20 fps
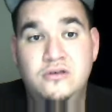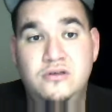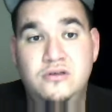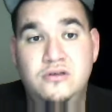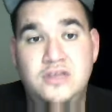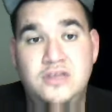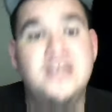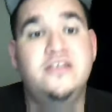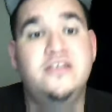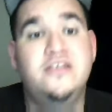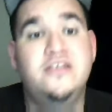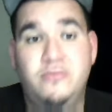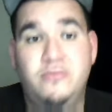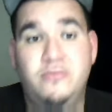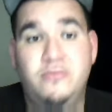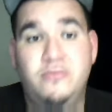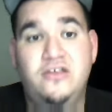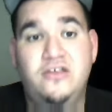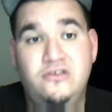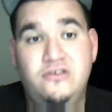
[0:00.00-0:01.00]
He is the
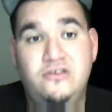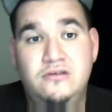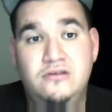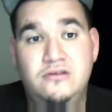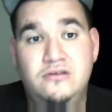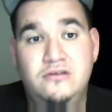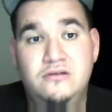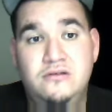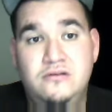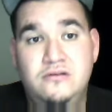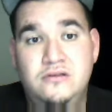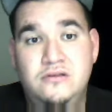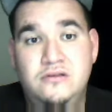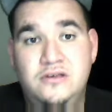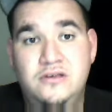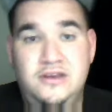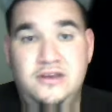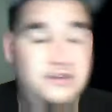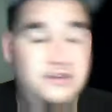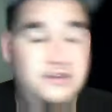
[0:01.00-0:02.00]
best
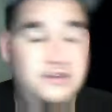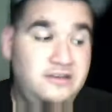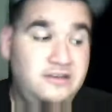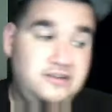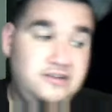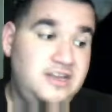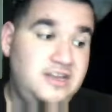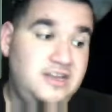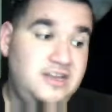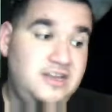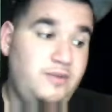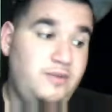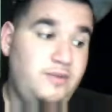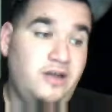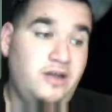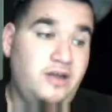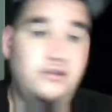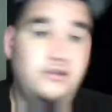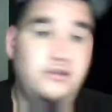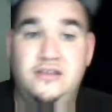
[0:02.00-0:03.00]
and it doesn't get any
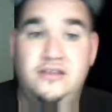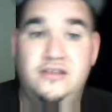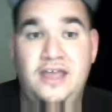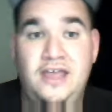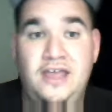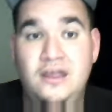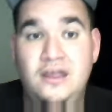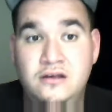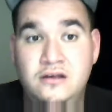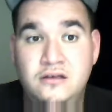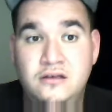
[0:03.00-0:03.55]
better than that.